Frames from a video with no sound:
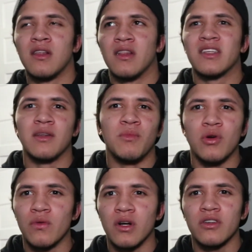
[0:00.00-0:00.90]
the
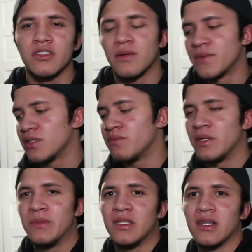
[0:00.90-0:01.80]
boardwalk or something,
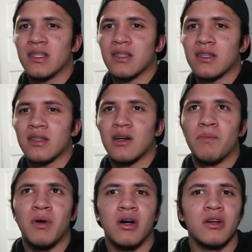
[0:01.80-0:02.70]
maybe like a
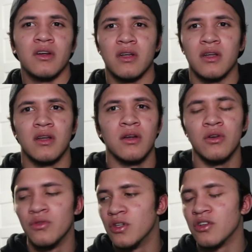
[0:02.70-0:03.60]
park,
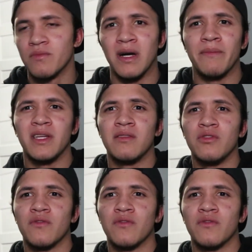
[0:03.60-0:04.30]
who knows. But I'm gonna do